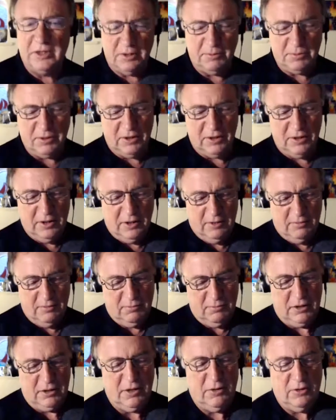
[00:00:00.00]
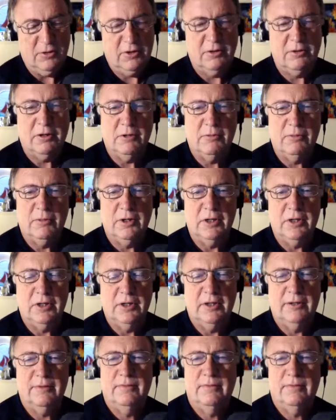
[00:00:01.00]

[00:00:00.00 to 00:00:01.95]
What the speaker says: But no, I'll be. I